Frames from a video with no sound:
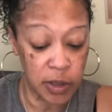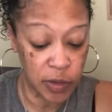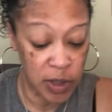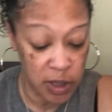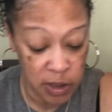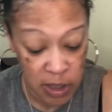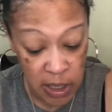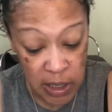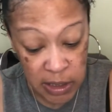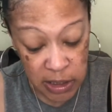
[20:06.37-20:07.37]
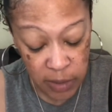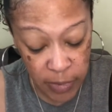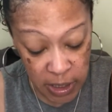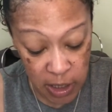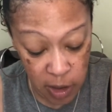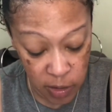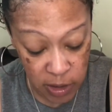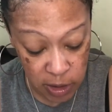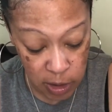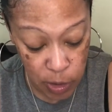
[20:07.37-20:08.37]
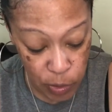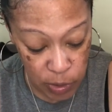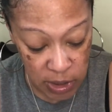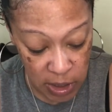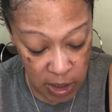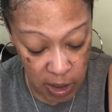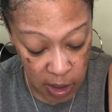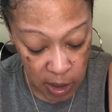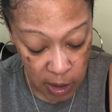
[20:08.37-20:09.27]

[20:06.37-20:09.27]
So there's somebody here that's losing.